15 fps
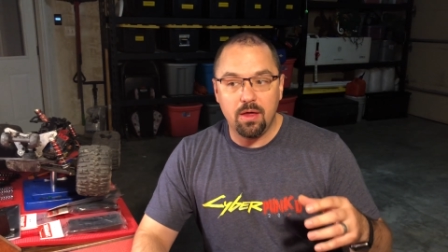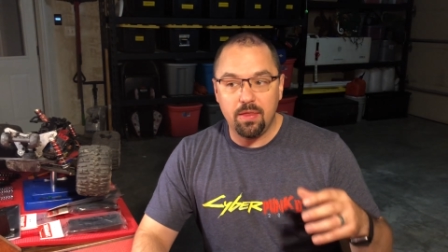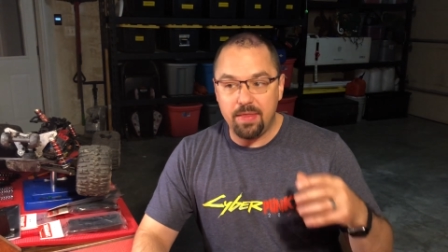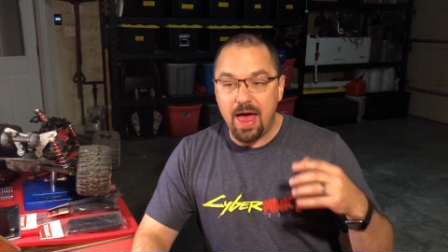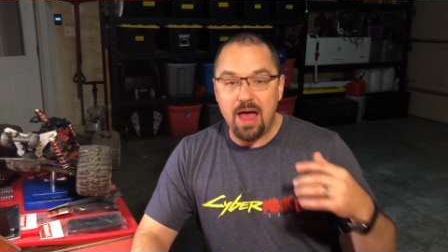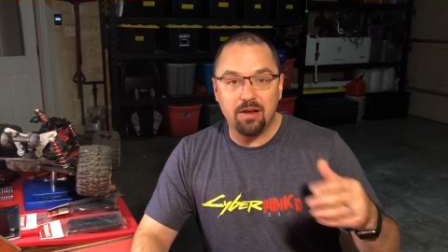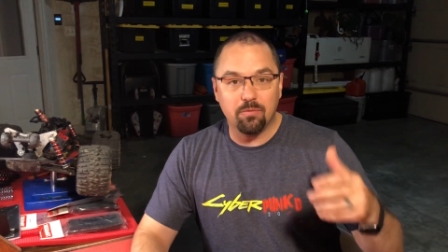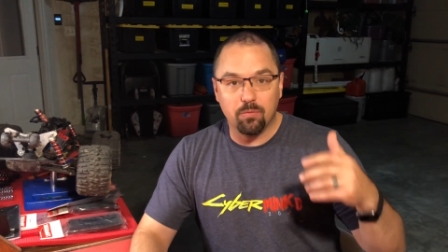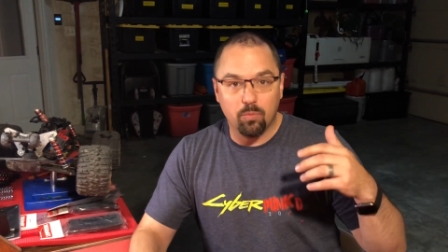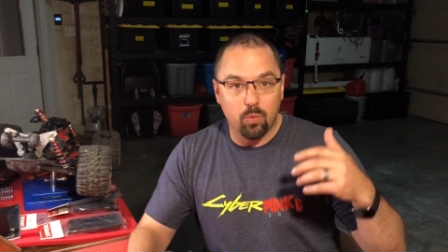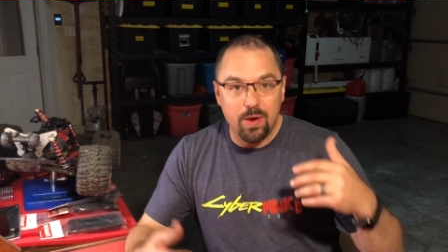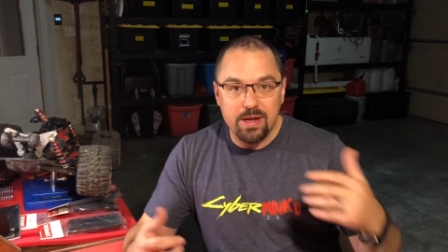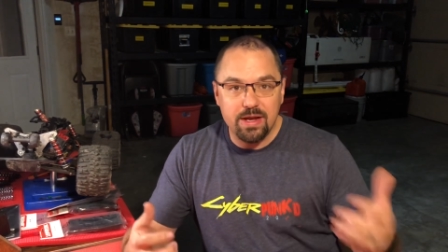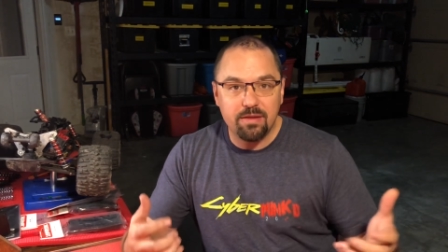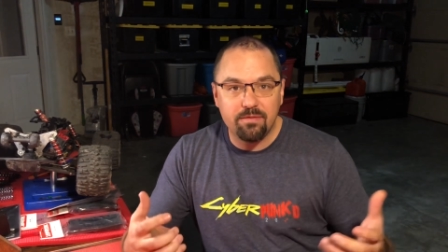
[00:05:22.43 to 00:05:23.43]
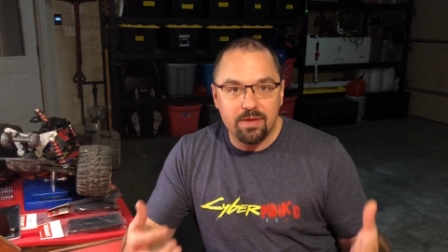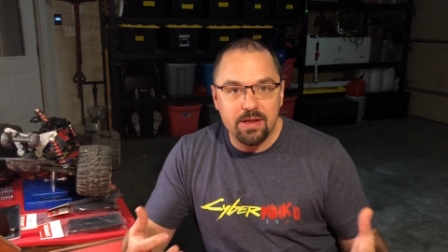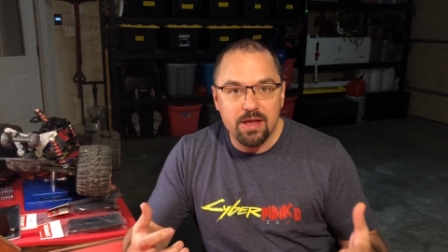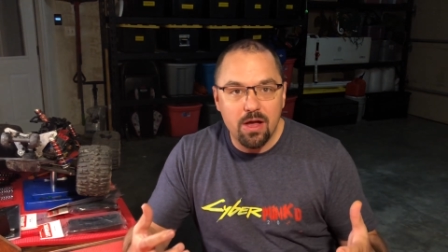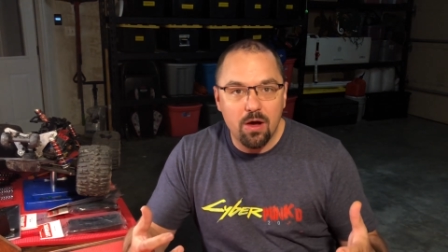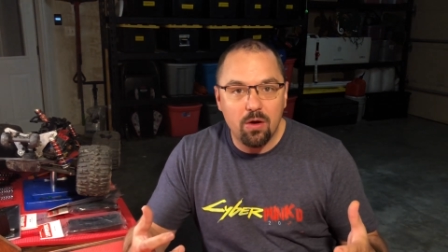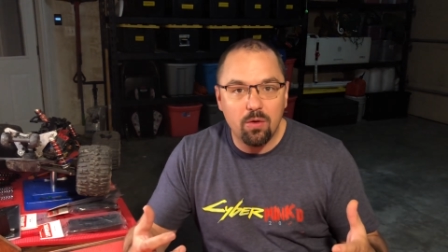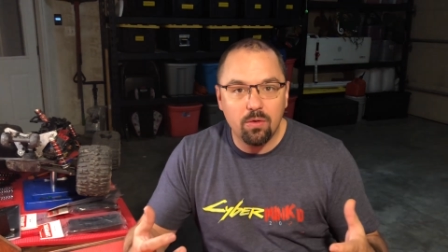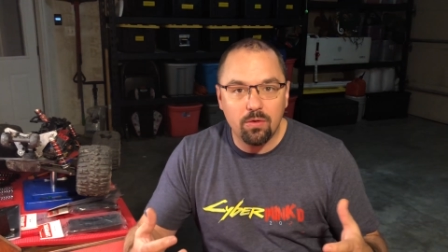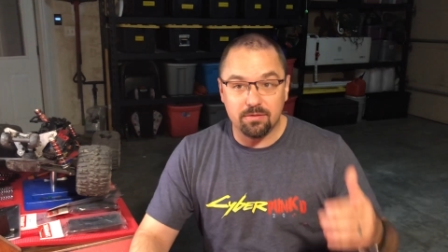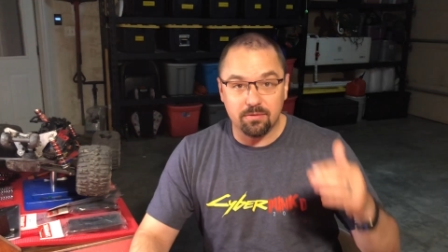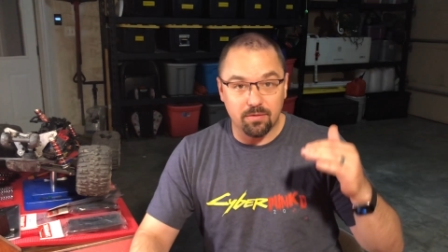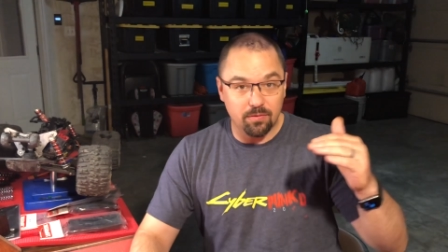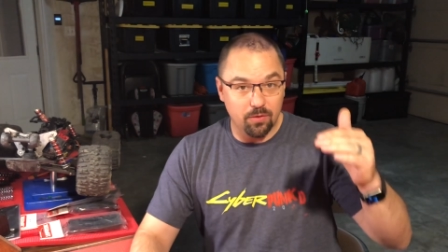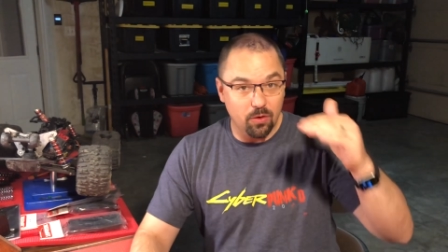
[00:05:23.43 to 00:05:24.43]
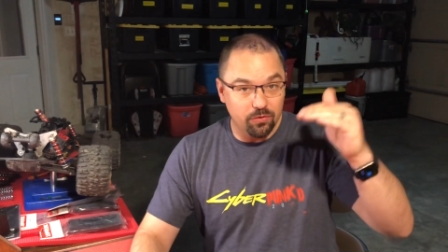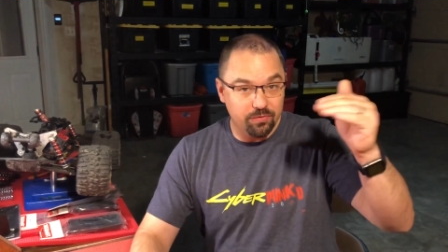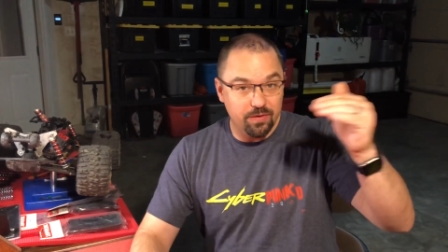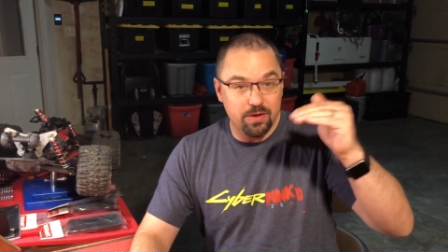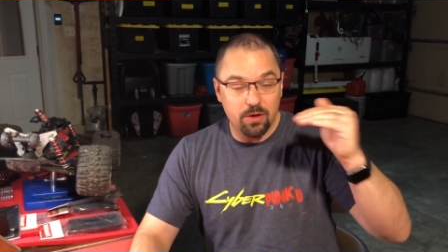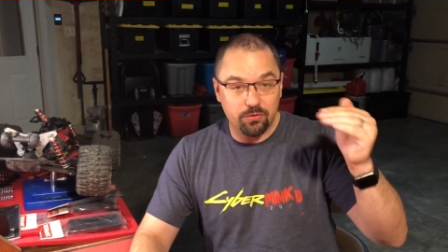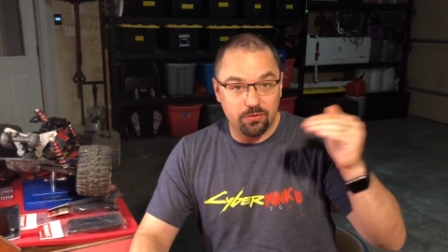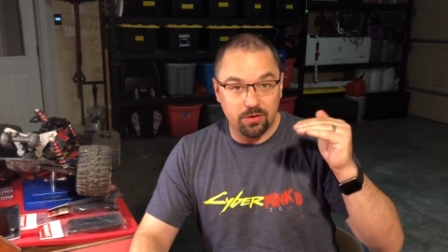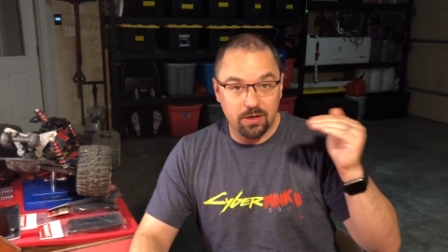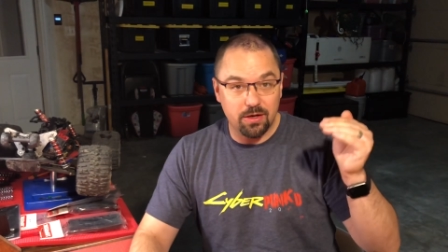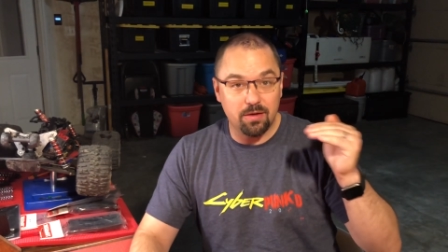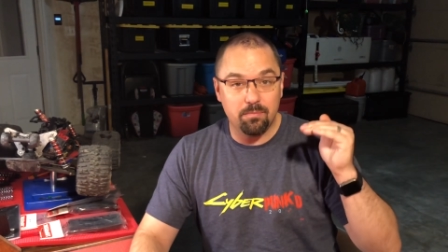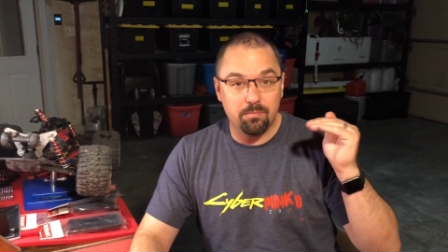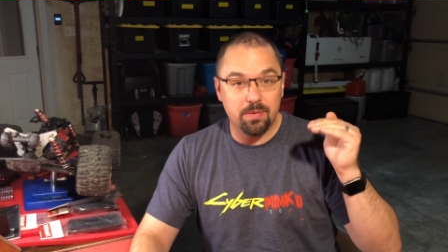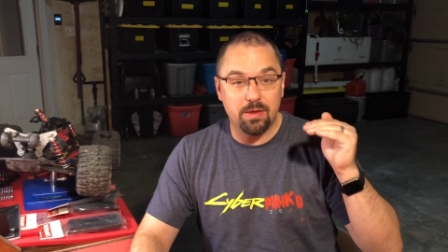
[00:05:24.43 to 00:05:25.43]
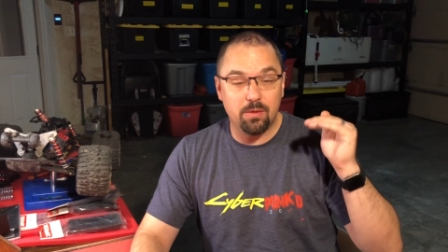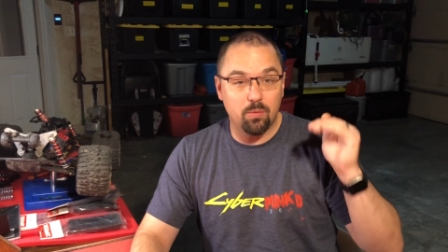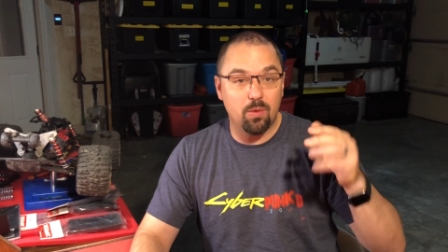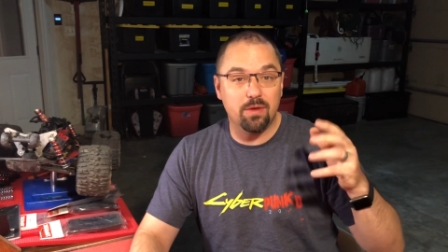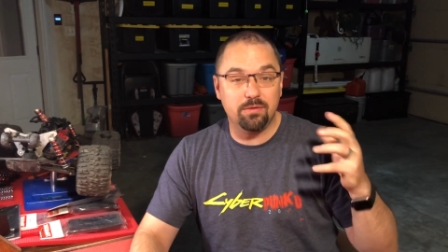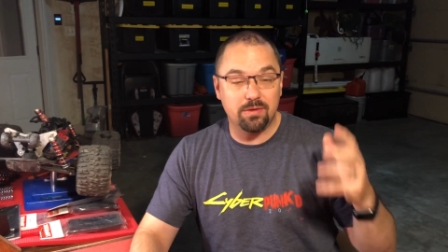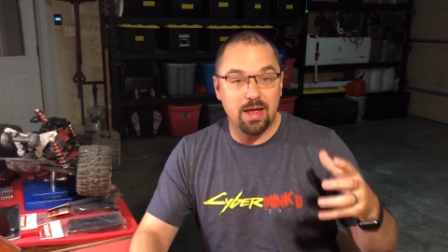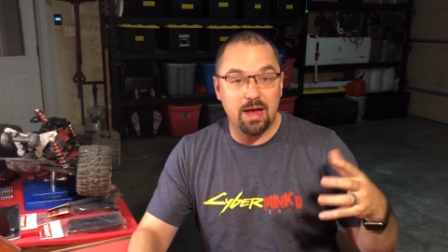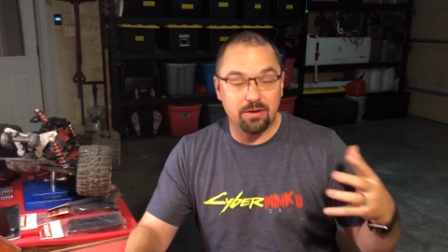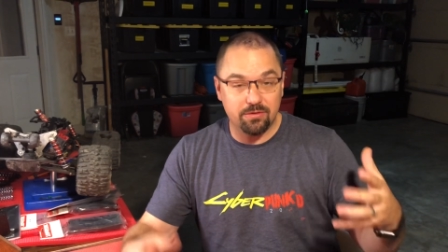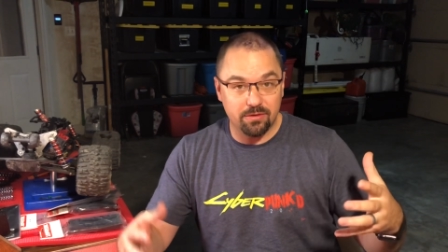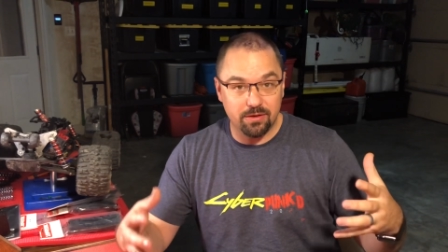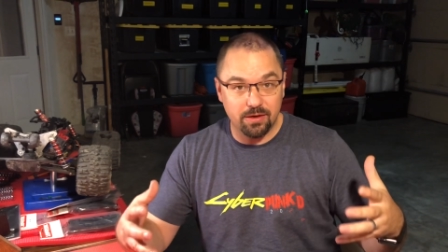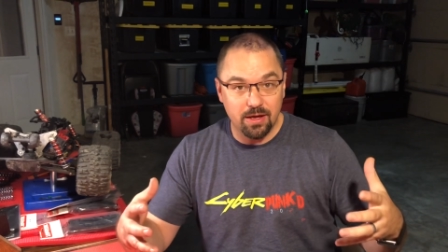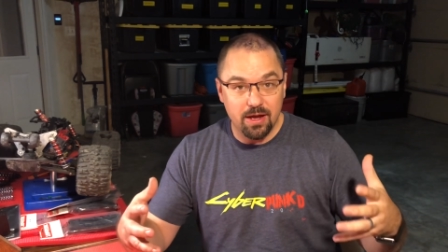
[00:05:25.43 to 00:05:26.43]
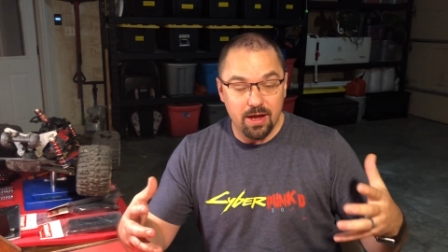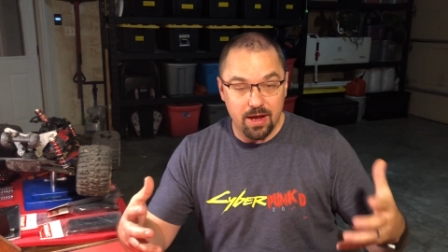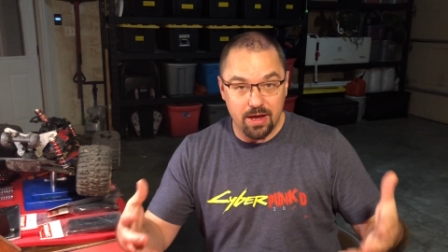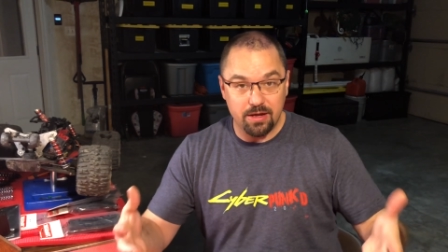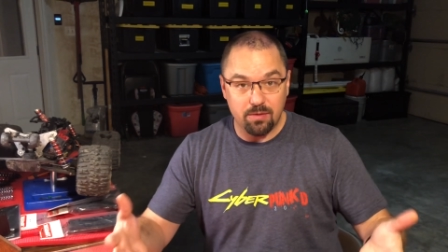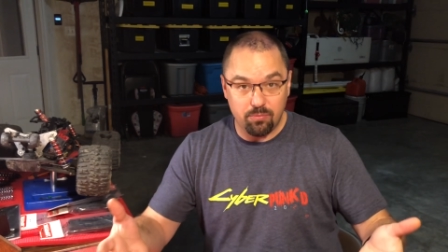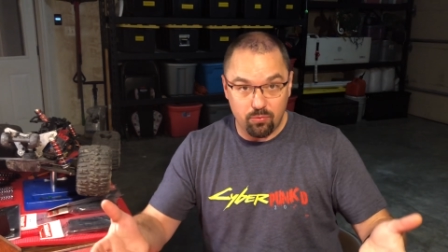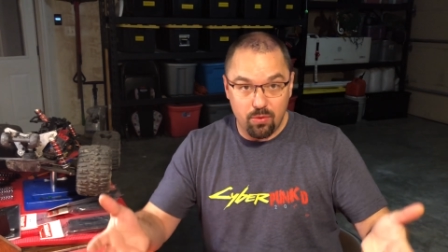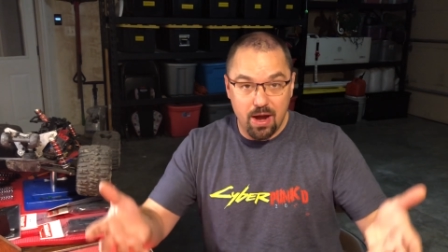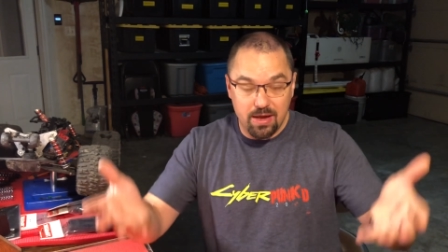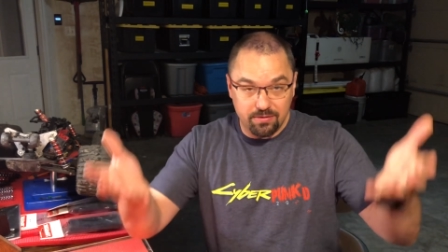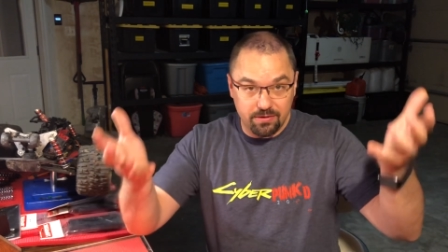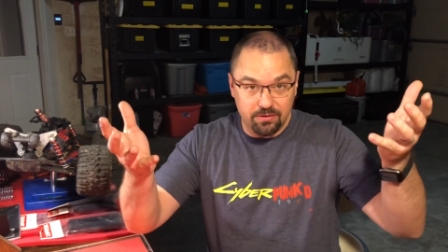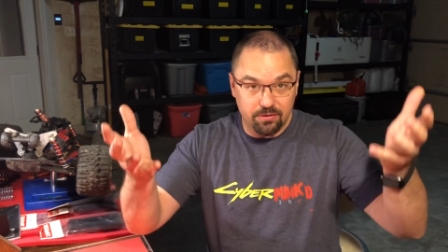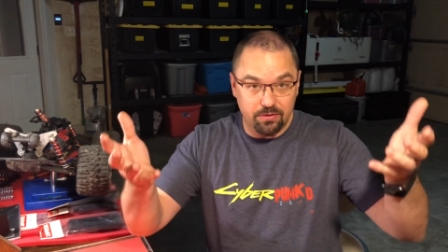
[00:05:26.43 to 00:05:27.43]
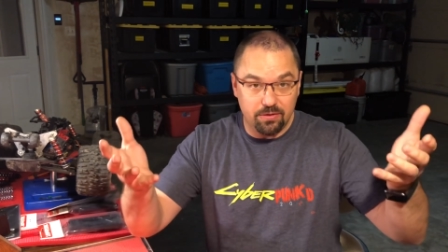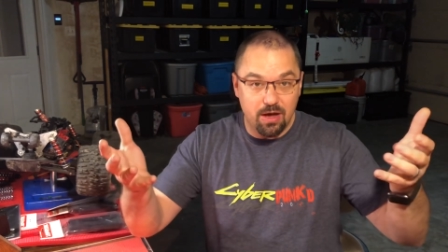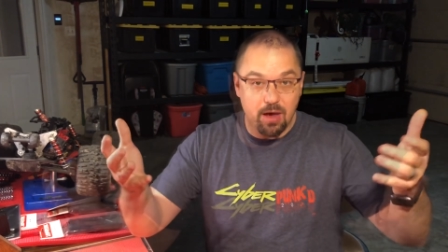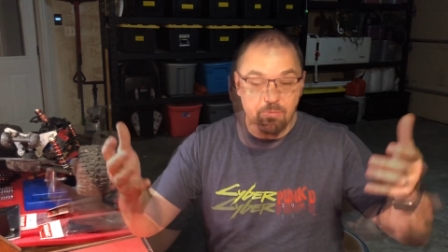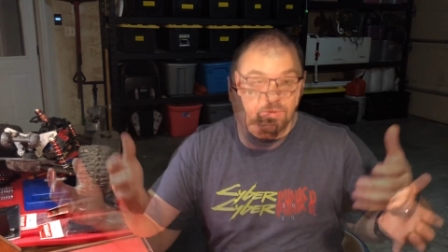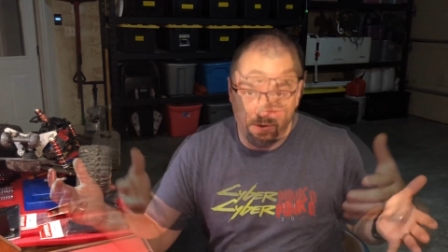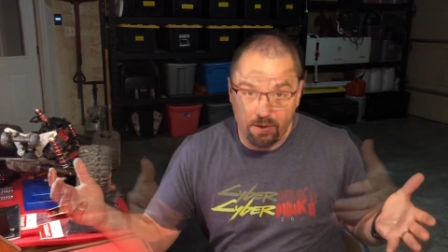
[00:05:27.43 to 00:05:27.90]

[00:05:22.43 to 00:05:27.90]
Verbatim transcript: that winning video, those videos are gonna be the ones that actually end up rising to the top,